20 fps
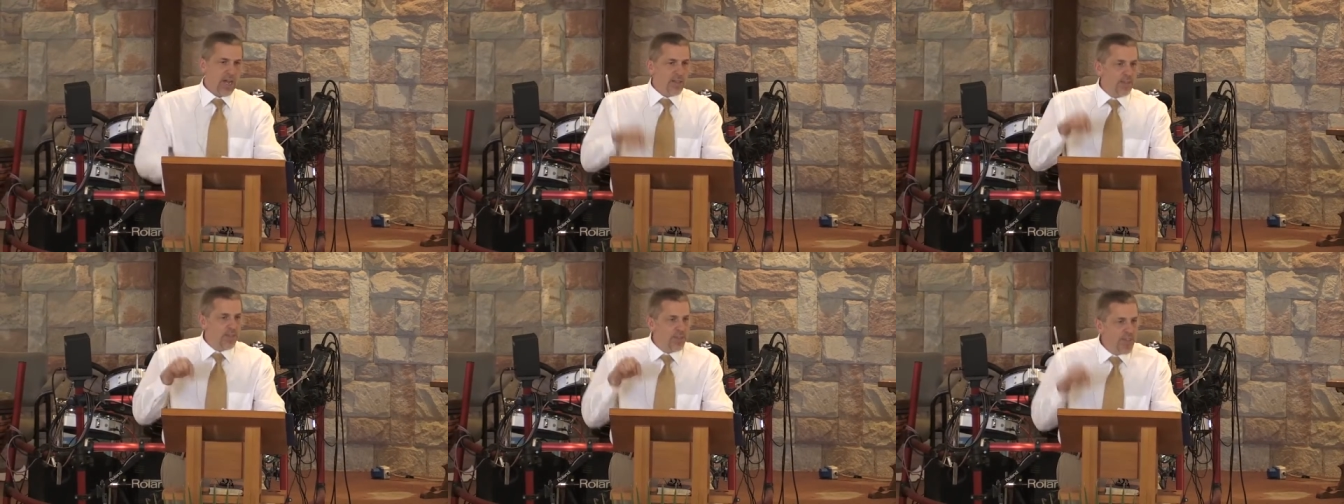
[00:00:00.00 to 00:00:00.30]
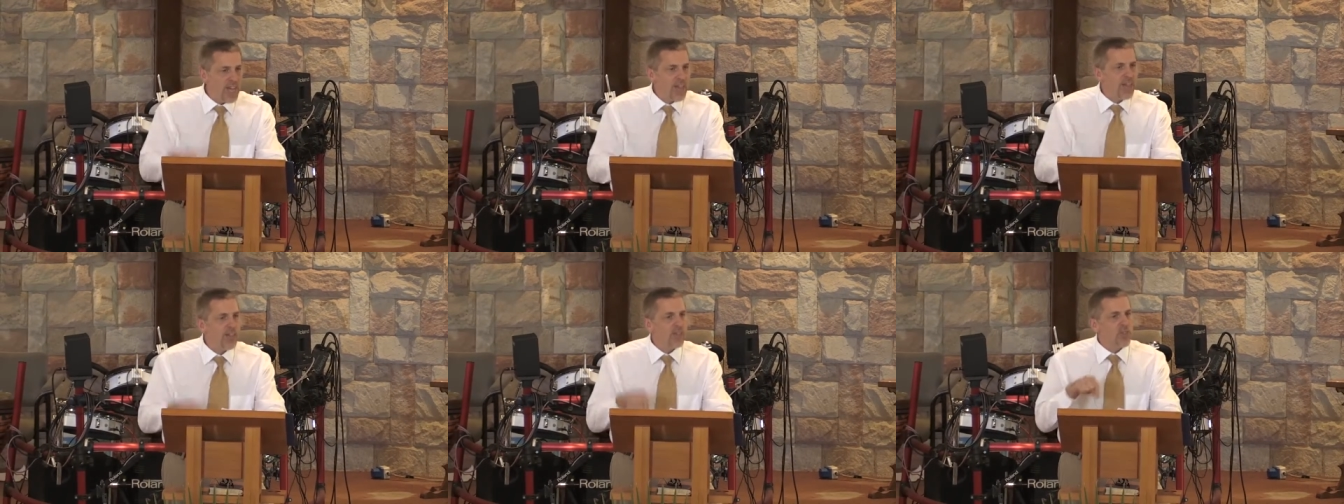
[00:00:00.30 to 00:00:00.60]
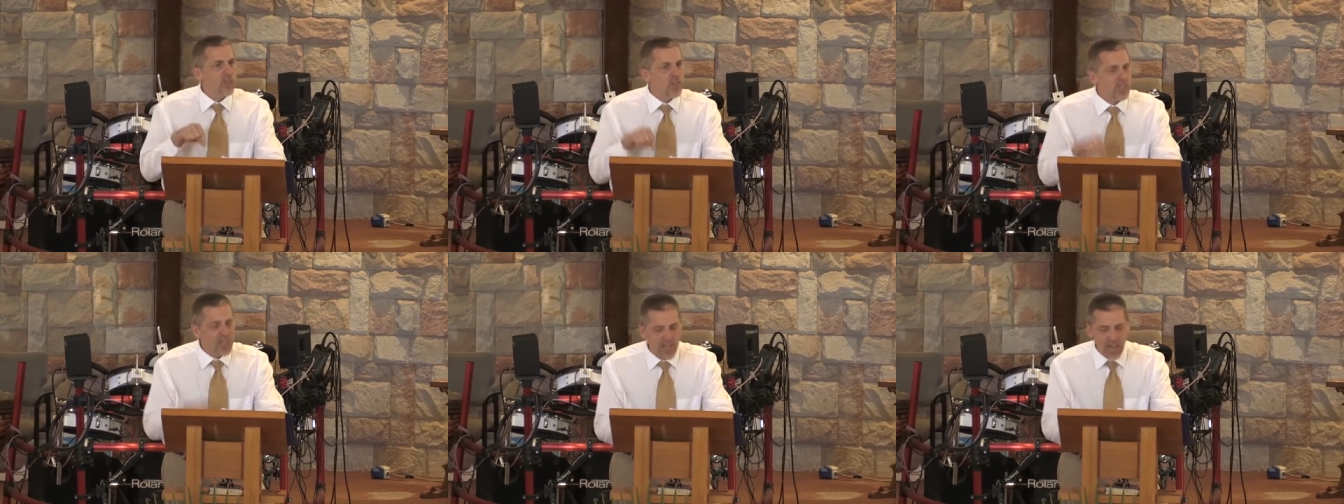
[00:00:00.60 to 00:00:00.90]

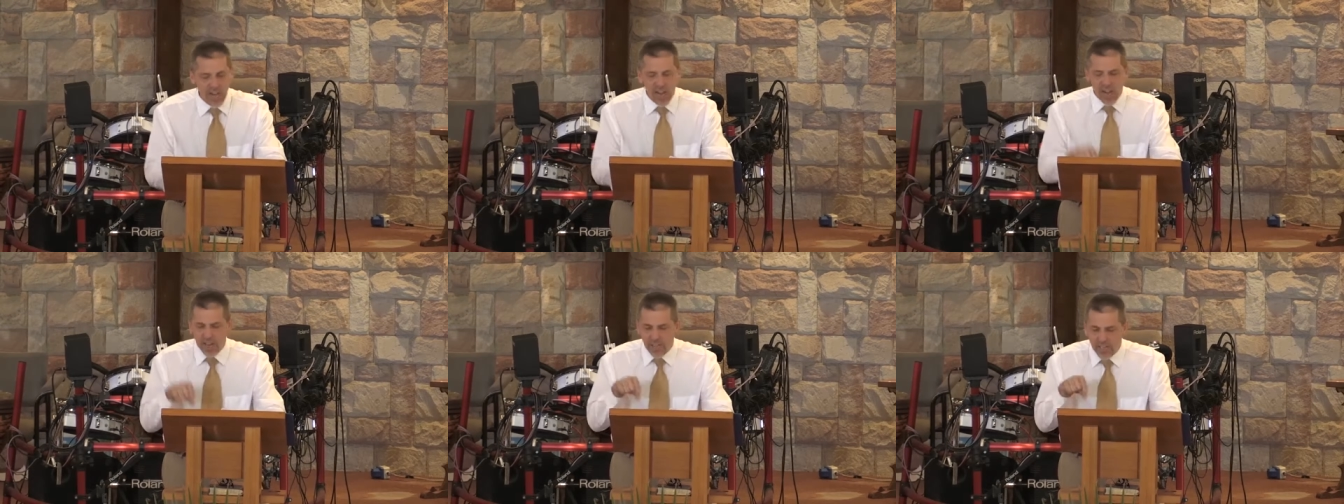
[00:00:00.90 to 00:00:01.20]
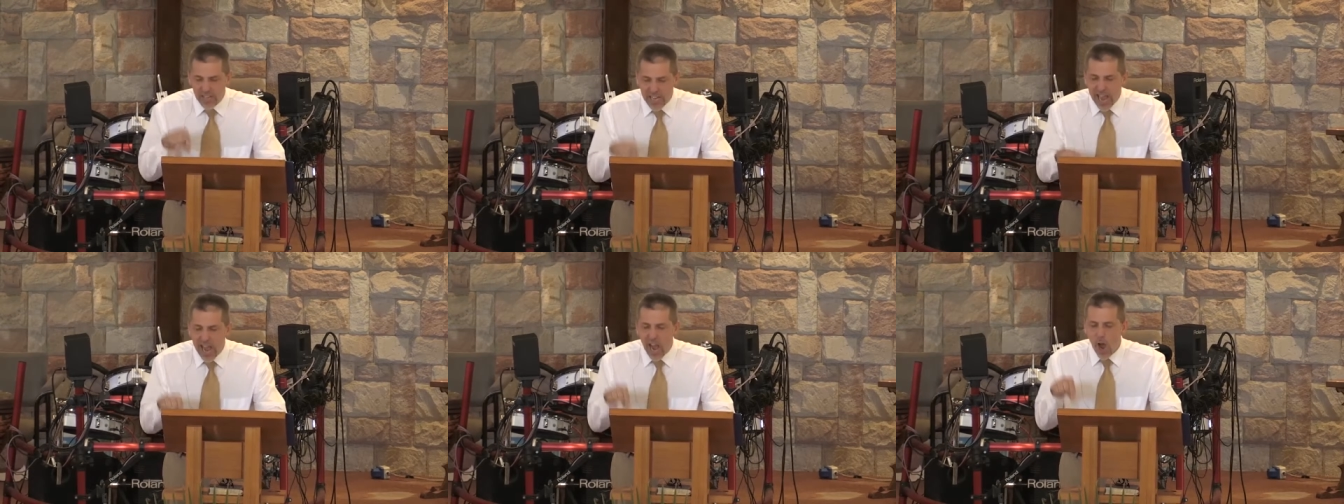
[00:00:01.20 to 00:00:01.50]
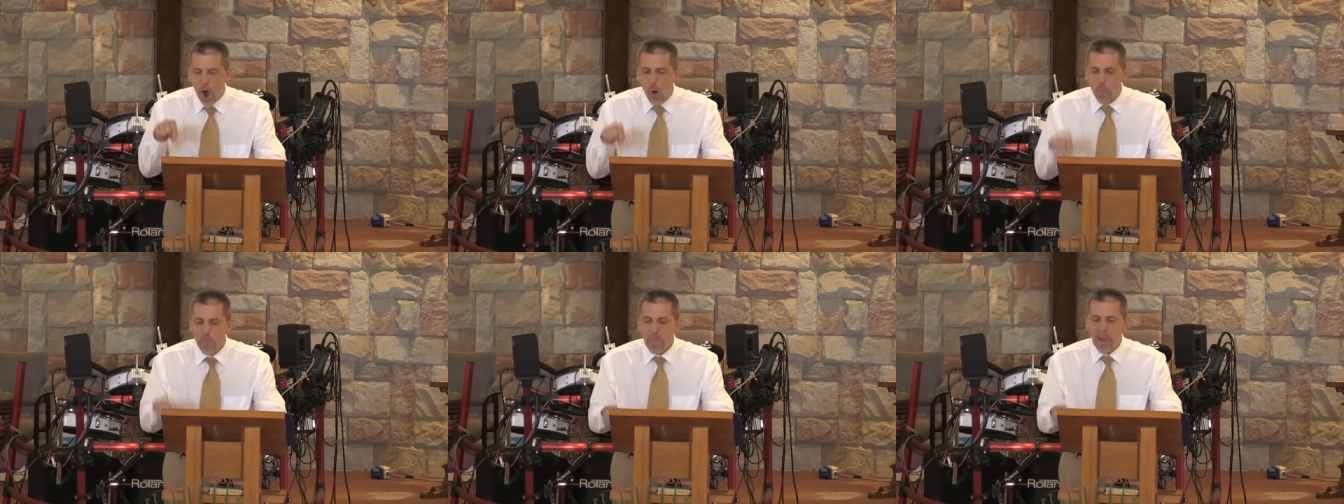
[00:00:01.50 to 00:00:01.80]
This king
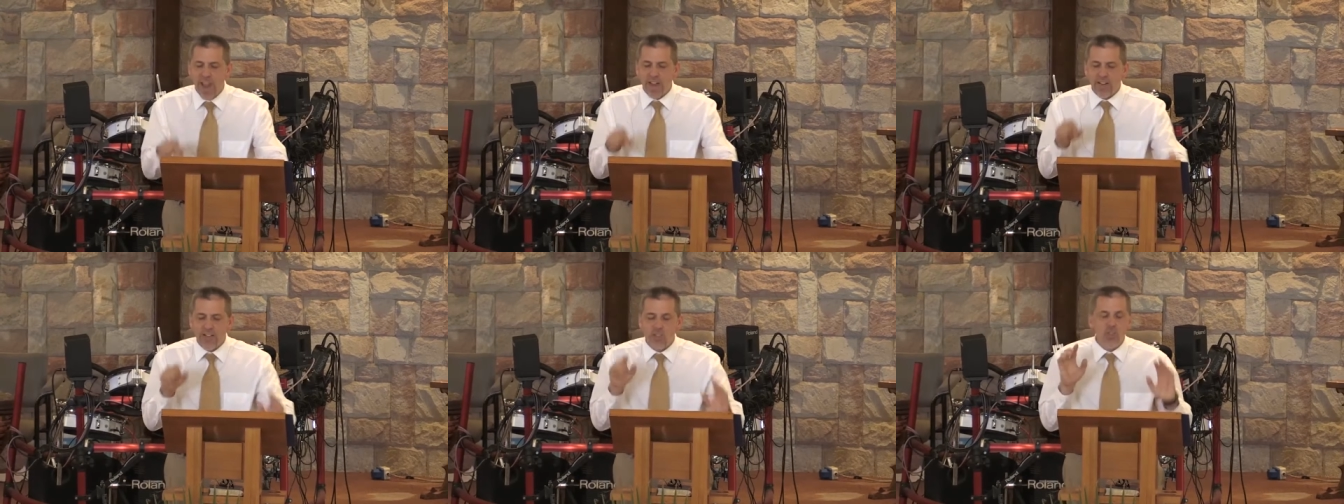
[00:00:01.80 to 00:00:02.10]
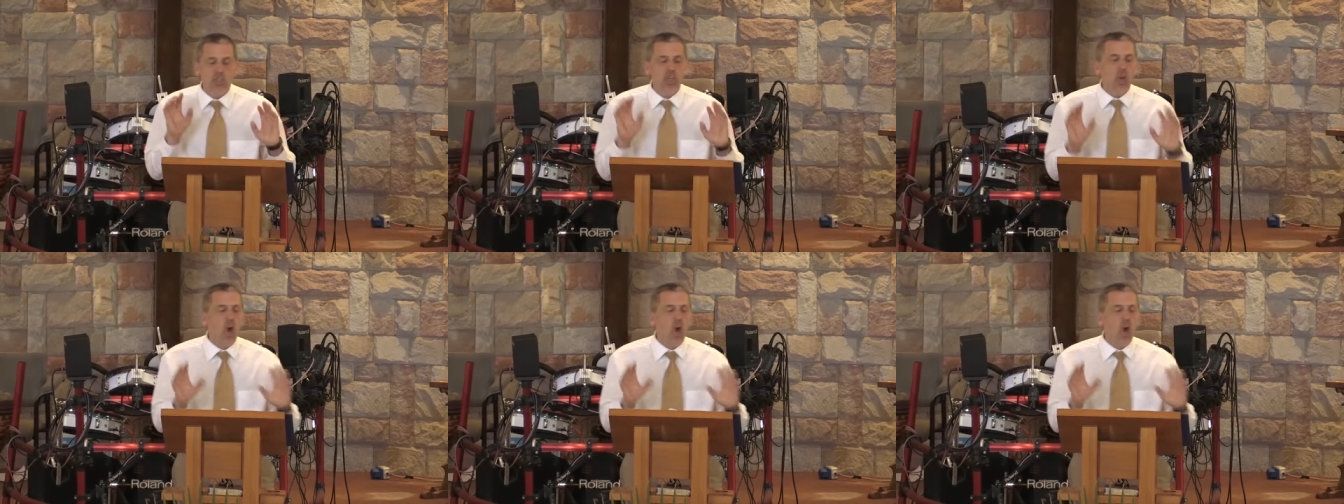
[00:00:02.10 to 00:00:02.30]
now makes